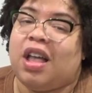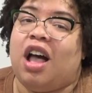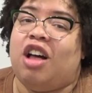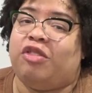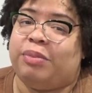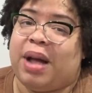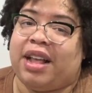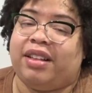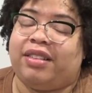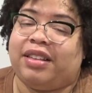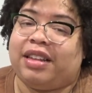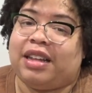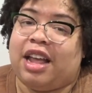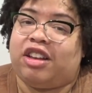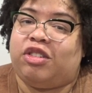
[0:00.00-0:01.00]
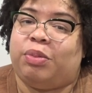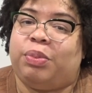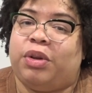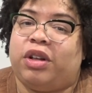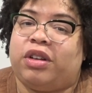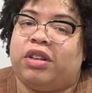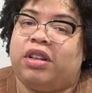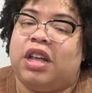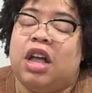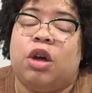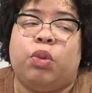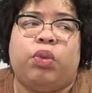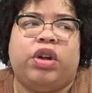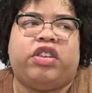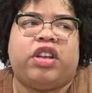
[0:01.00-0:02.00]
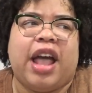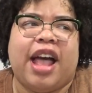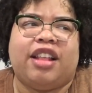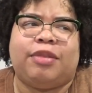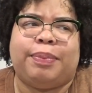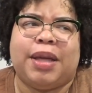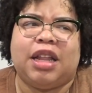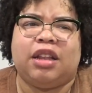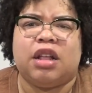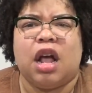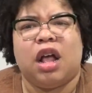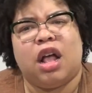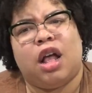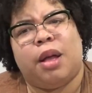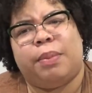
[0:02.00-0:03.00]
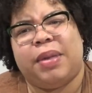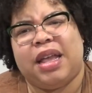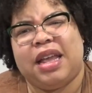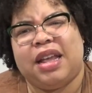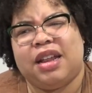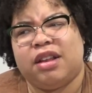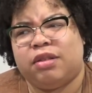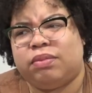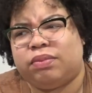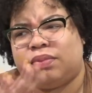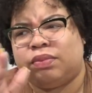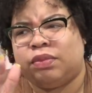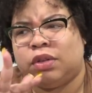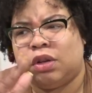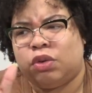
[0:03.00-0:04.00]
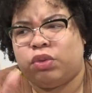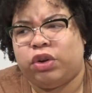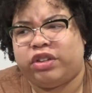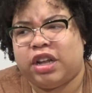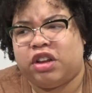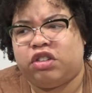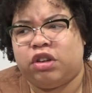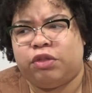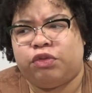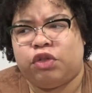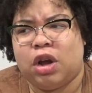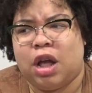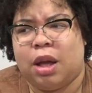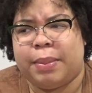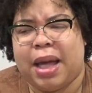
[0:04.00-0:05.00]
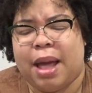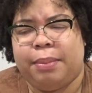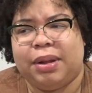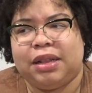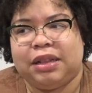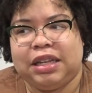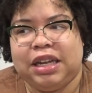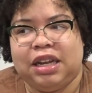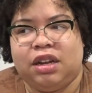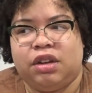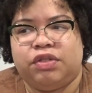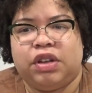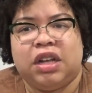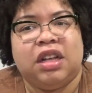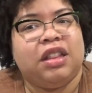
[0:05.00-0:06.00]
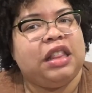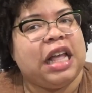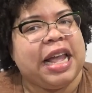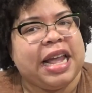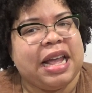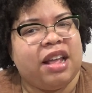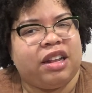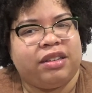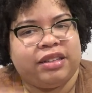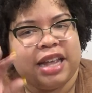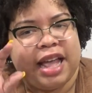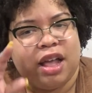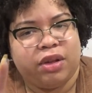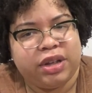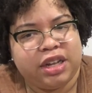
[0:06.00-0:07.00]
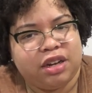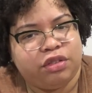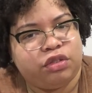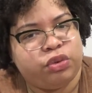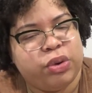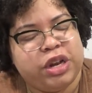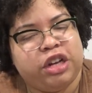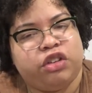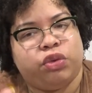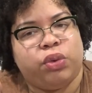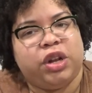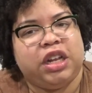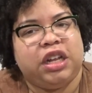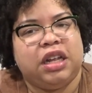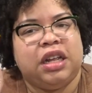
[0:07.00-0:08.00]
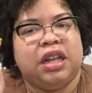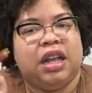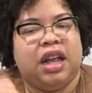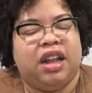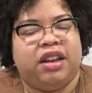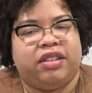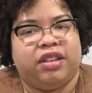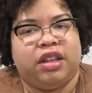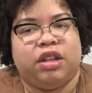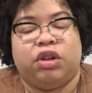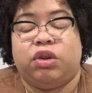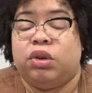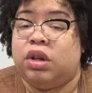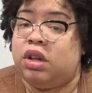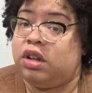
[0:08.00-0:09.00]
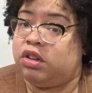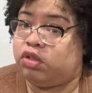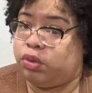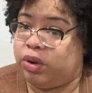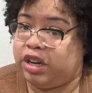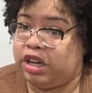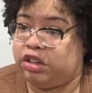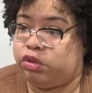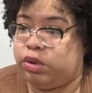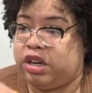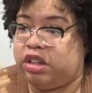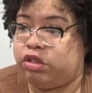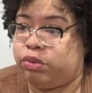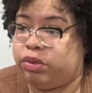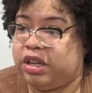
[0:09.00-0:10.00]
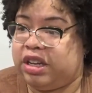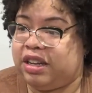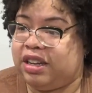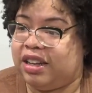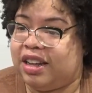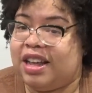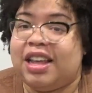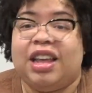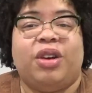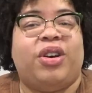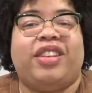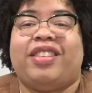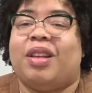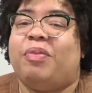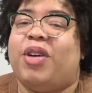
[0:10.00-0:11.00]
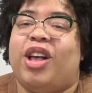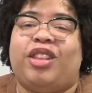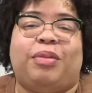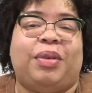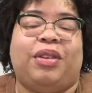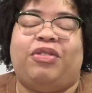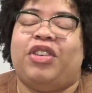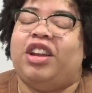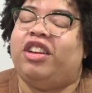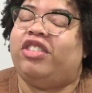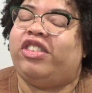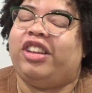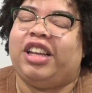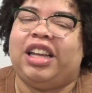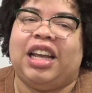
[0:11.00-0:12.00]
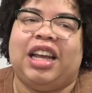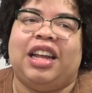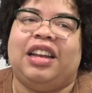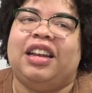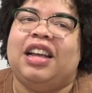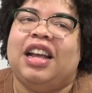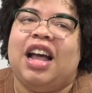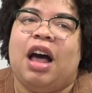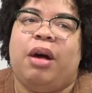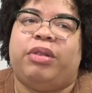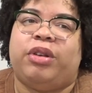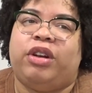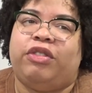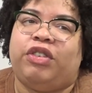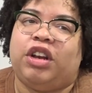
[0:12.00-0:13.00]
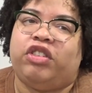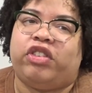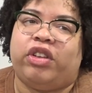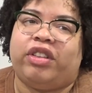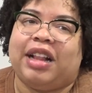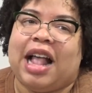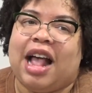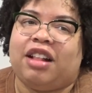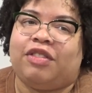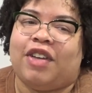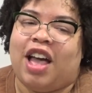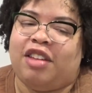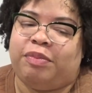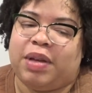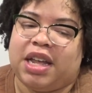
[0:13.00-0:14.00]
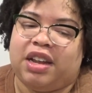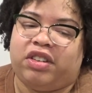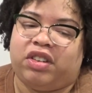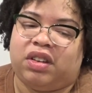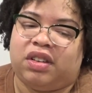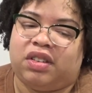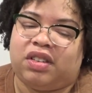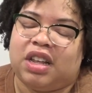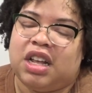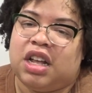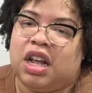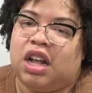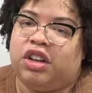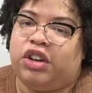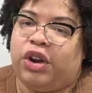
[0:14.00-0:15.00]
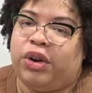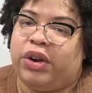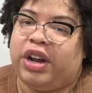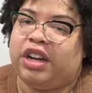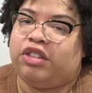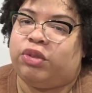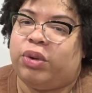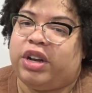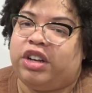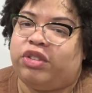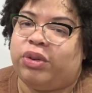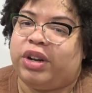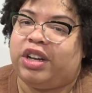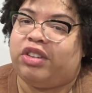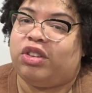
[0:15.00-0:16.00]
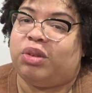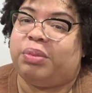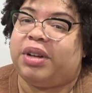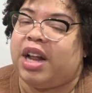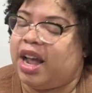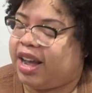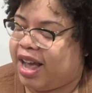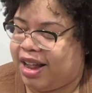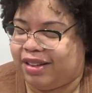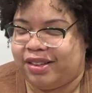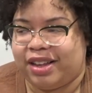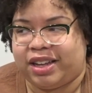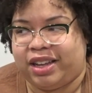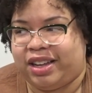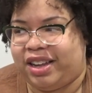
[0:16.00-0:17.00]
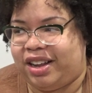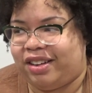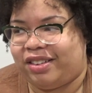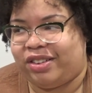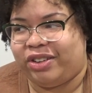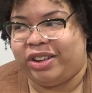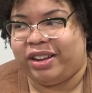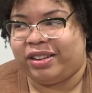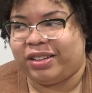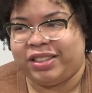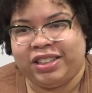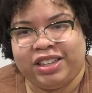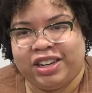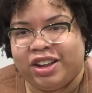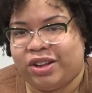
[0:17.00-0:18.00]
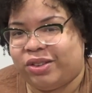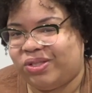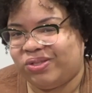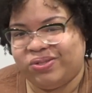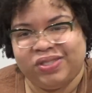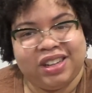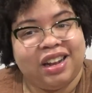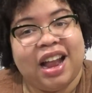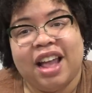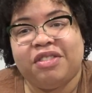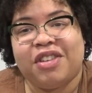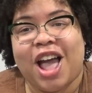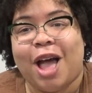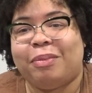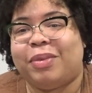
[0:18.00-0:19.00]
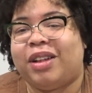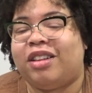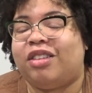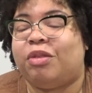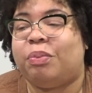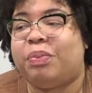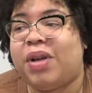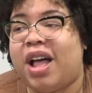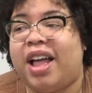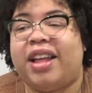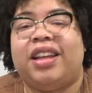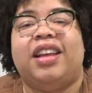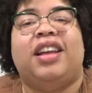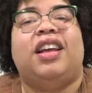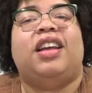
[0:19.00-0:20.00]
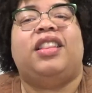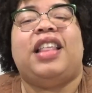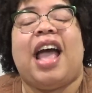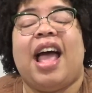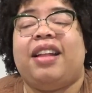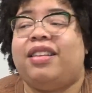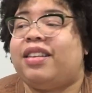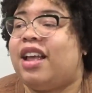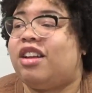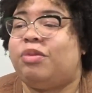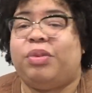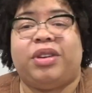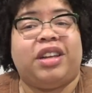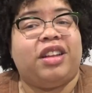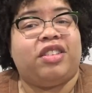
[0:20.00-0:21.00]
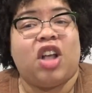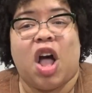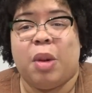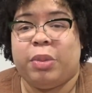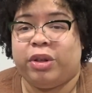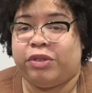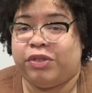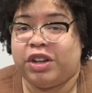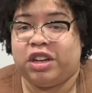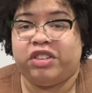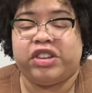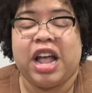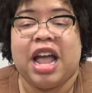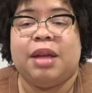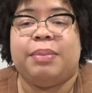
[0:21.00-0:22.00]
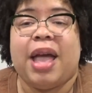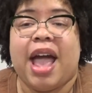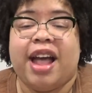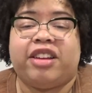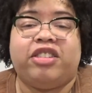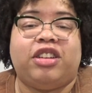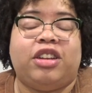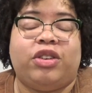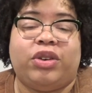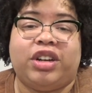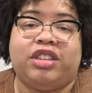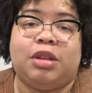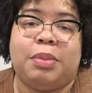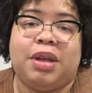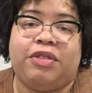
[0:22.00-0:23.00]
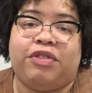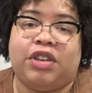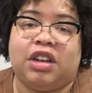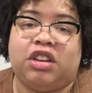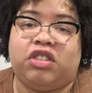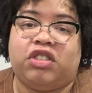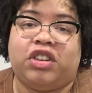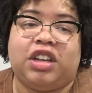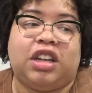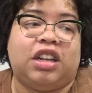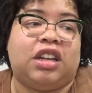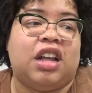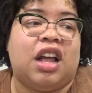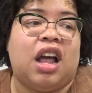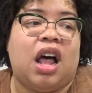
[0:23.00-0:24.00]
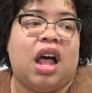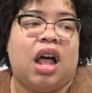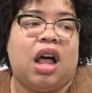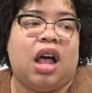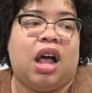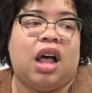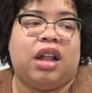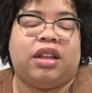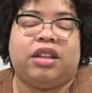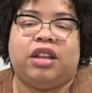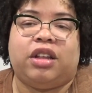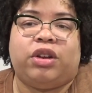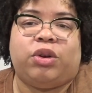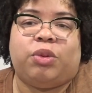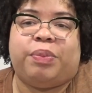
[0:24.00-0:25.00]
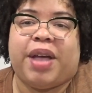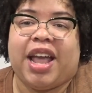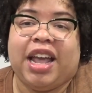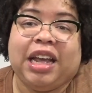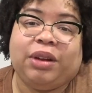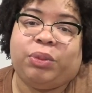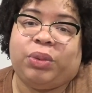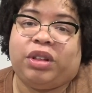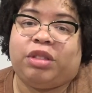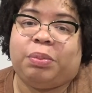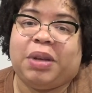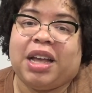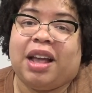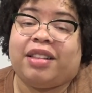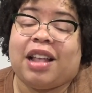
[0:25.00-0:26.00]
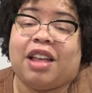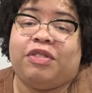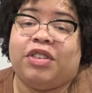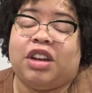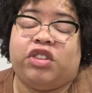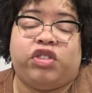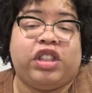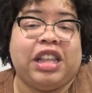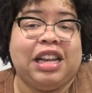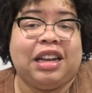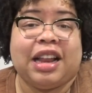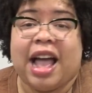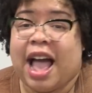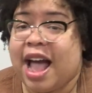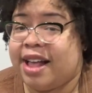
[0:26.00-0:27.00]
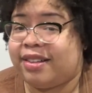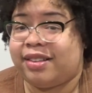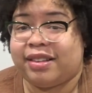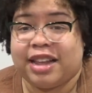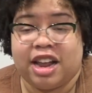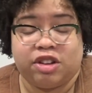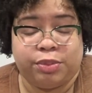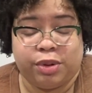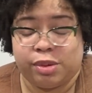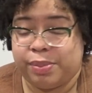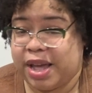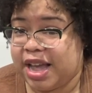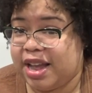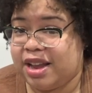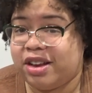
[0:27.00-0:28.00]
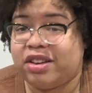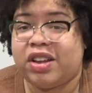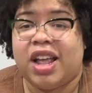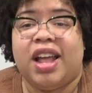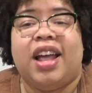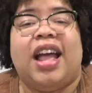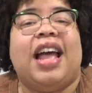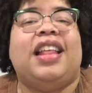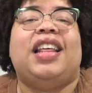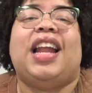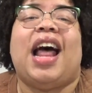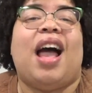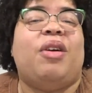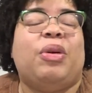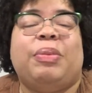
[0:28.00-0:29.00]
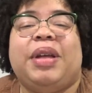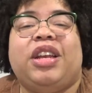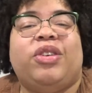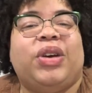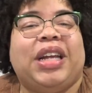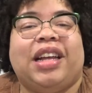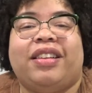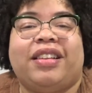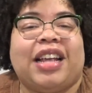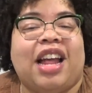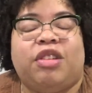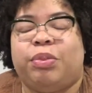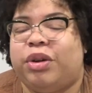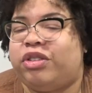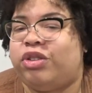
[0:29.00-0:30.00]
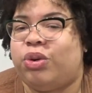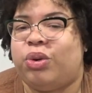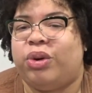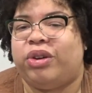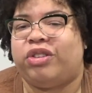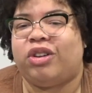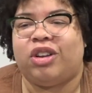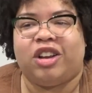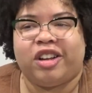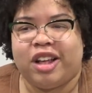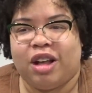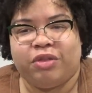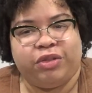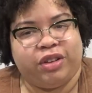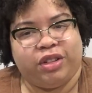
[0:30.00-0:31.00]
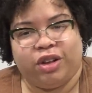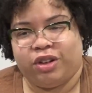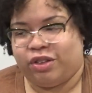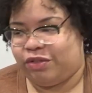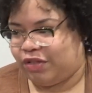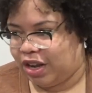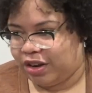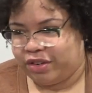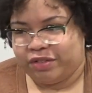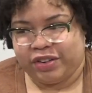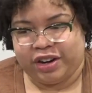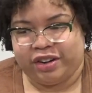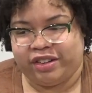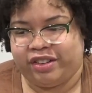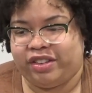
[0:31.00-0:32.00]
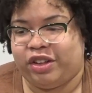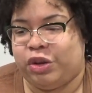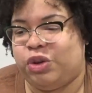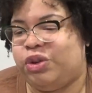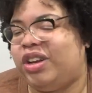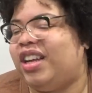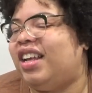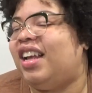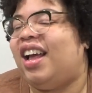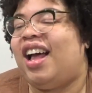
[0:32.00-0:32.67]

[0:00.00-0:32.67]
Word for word: of my sketchbook, which has been um, in rotation from, I believe, the tail end of twenty twenty until twenty twenty-three. It was supposed to be finished again. I was gonna finish those last five pages during twenty twenty-two, but I got sick again, so it, you know, life happens. But that sketchbook is almost finished. I'm actually going to be finishing a little paint with me as I finish the last sketchbook page. And then I will be doing a sketchbook tour. So look out for those very, very soon.